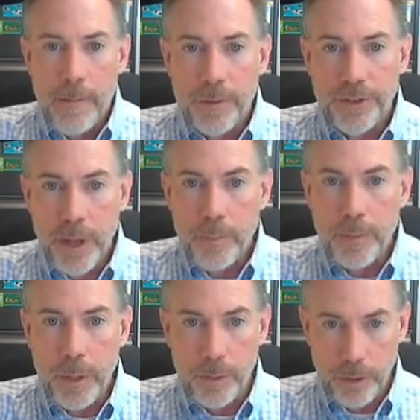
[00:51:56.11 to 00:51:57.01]
Some
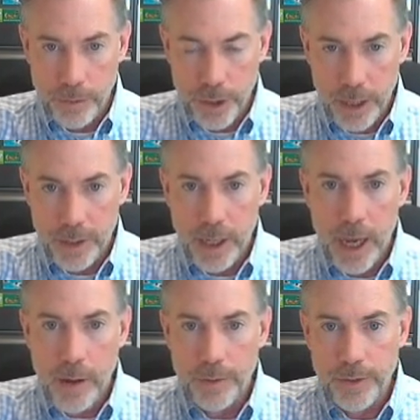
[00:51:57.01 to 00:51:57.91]
people chuck the
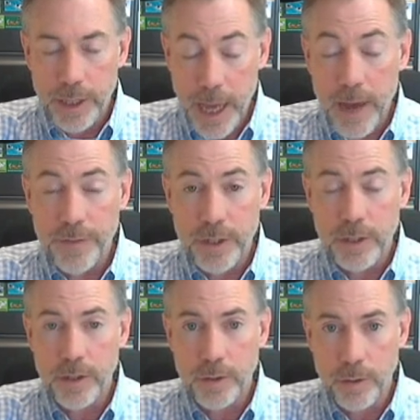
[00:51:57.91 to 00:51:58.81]
calves
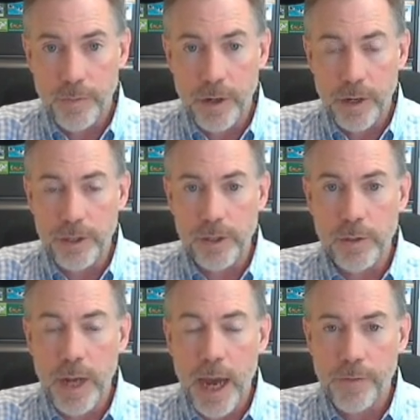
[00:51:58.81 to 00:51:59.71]
into the group very
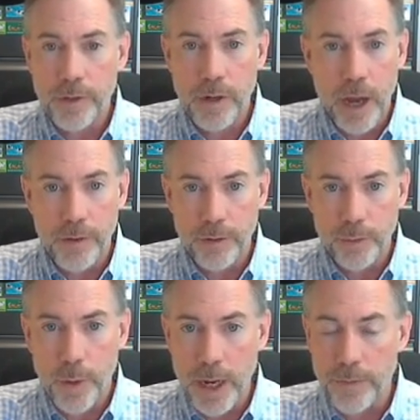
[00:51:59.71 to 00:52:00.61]
soon after. Others
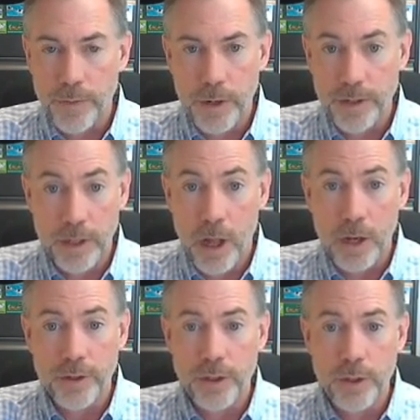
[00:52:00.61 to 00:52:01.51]
wait for as
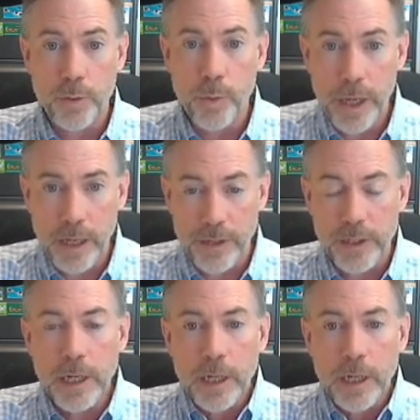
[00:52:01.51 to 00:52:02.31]
long as 2 weeks.